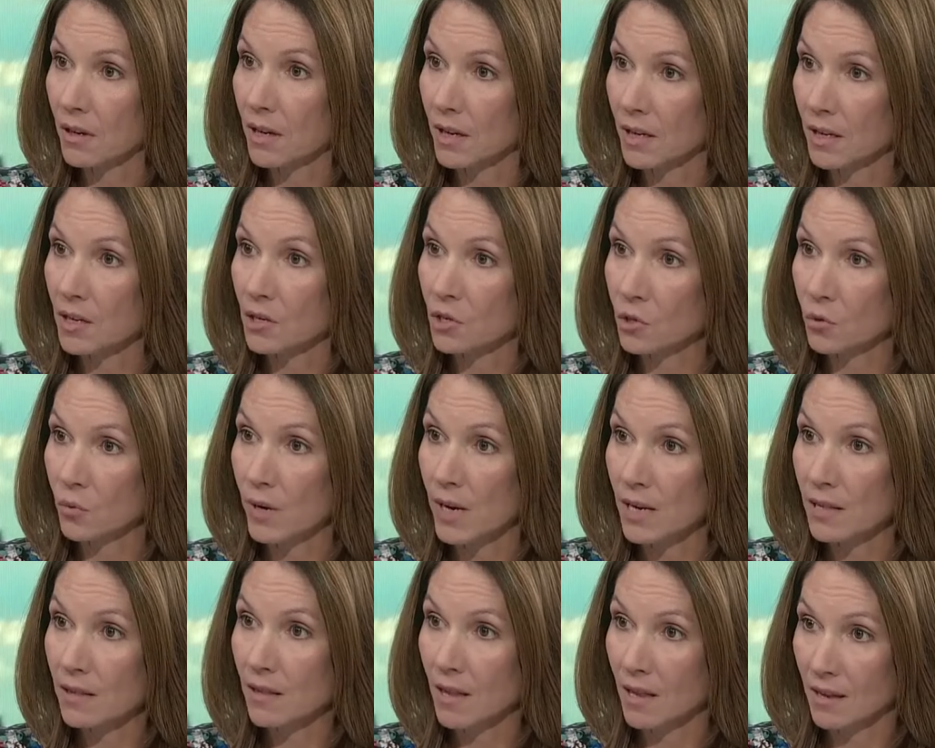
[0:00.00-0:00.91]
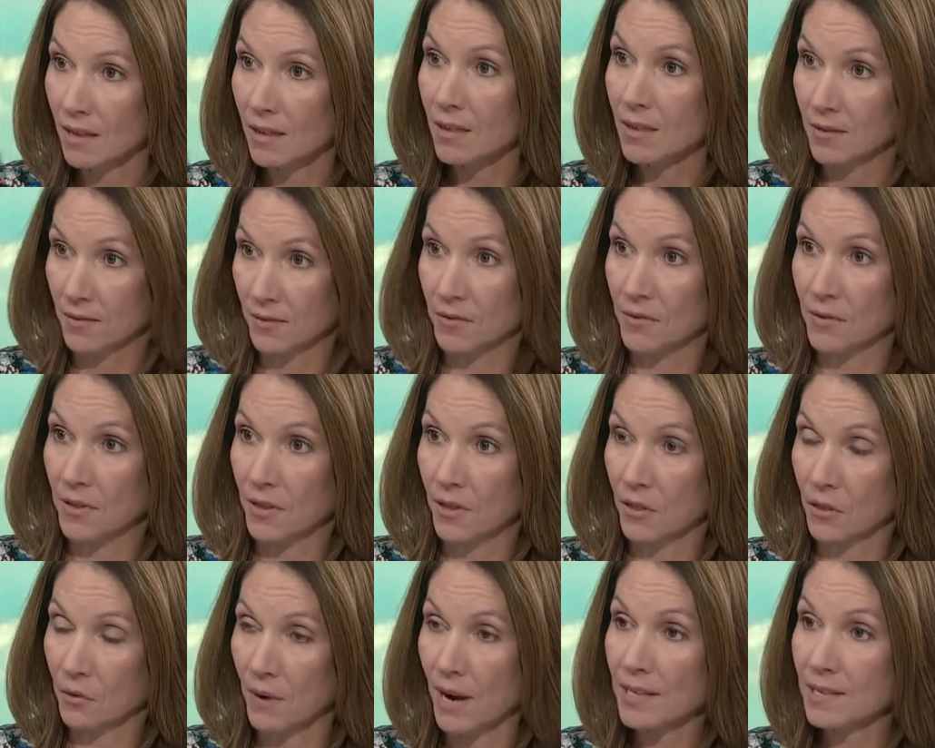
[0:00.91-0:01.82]
in a tweet that the
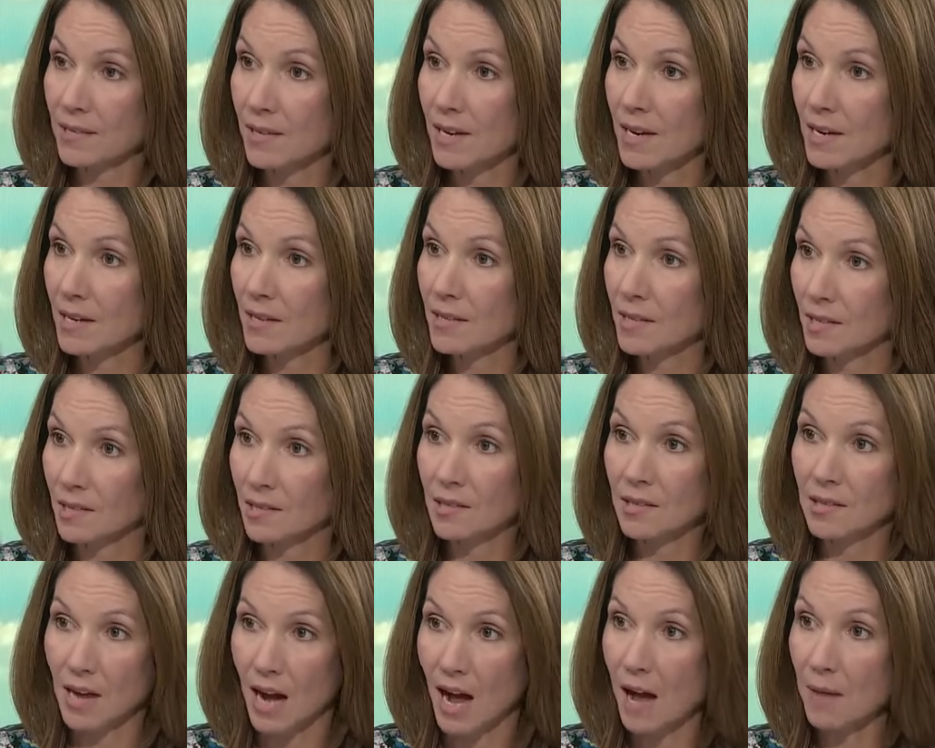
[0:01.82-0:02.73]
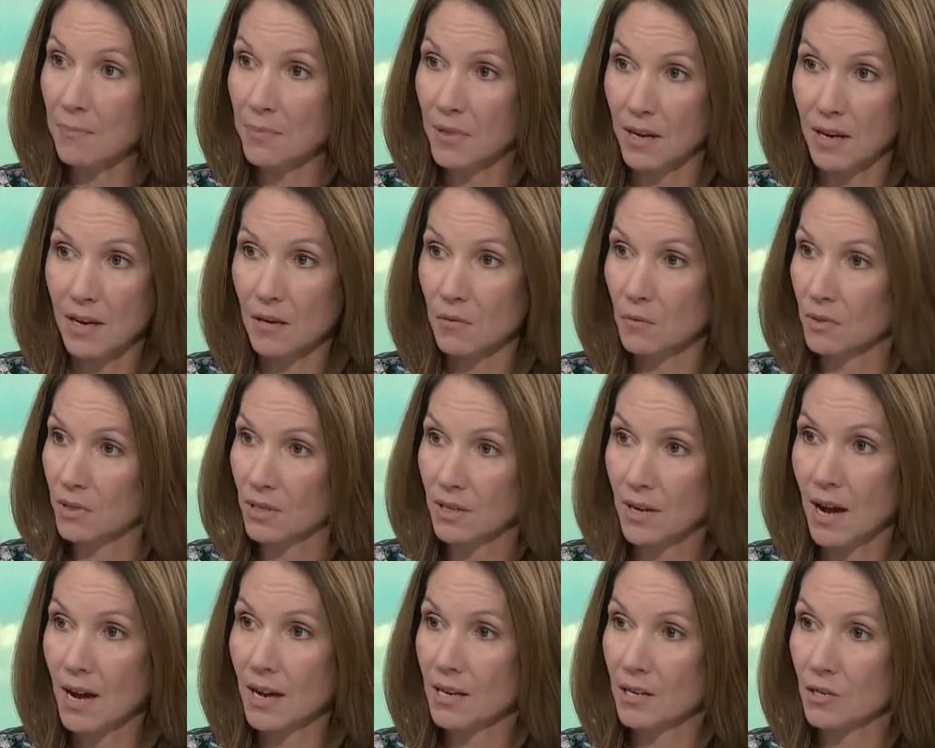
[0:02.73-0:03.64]
threats needed to stop, that he was
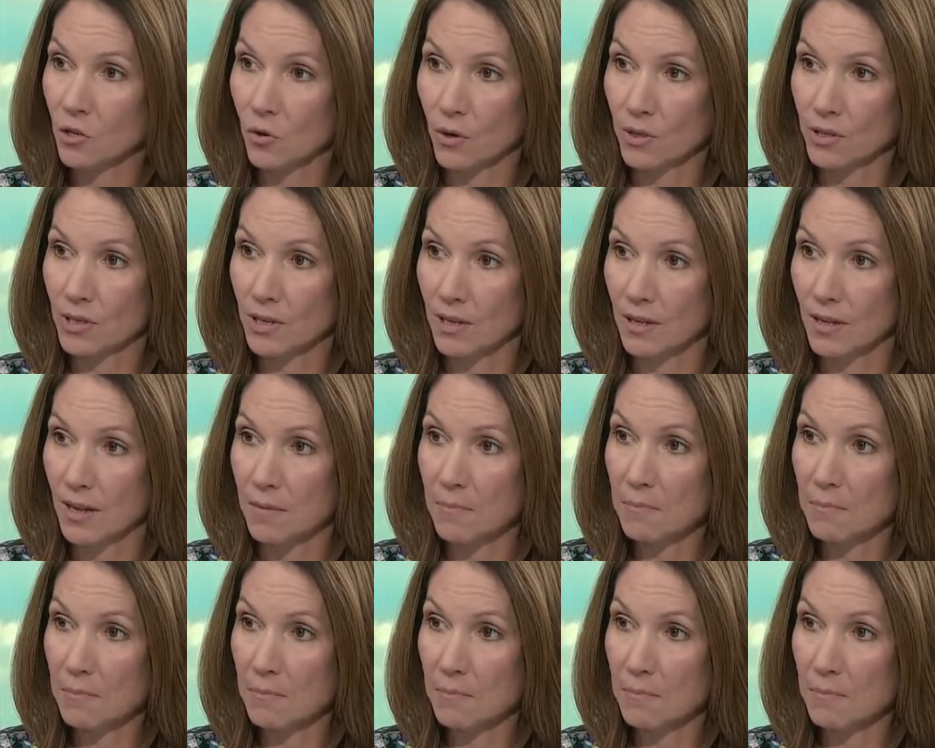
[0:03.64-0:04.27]
not endorsing them.